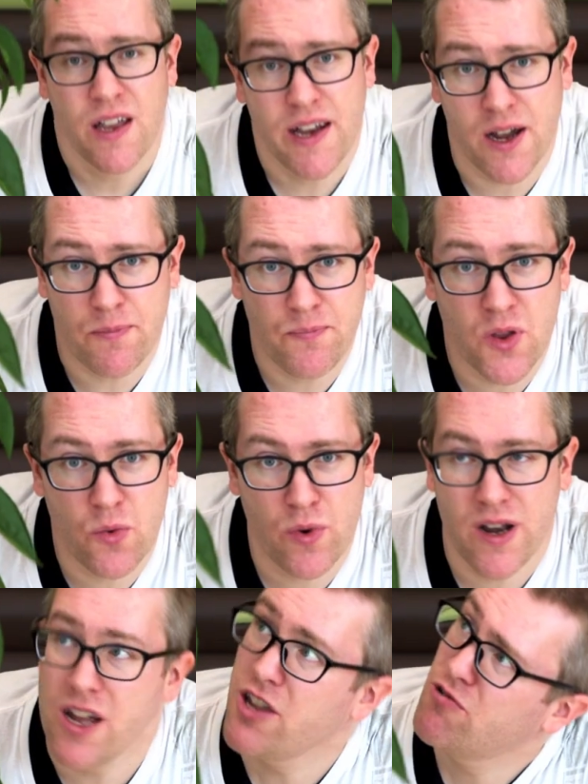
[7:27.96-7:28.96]
Now,
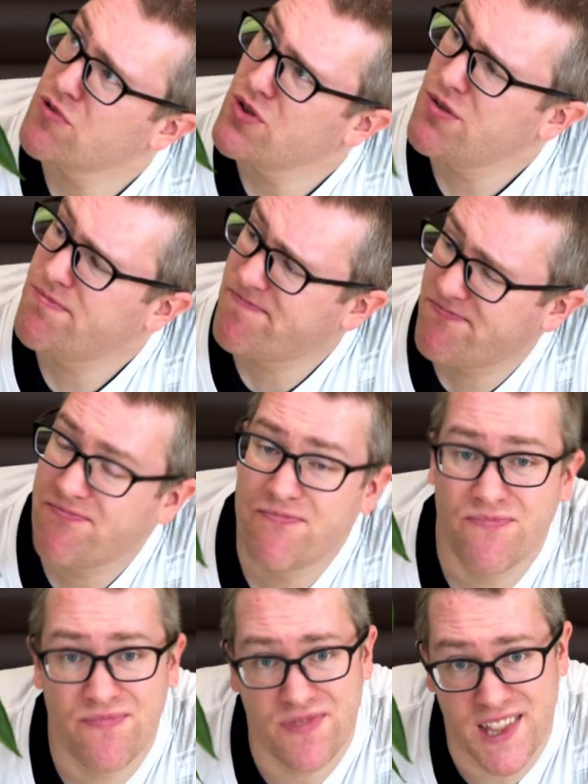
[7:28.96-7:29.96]
when I grew
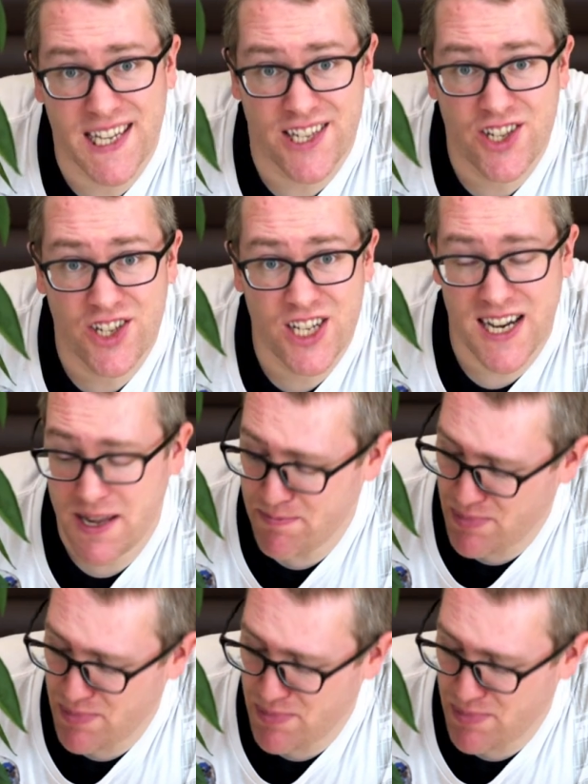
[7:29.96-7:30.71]
this chili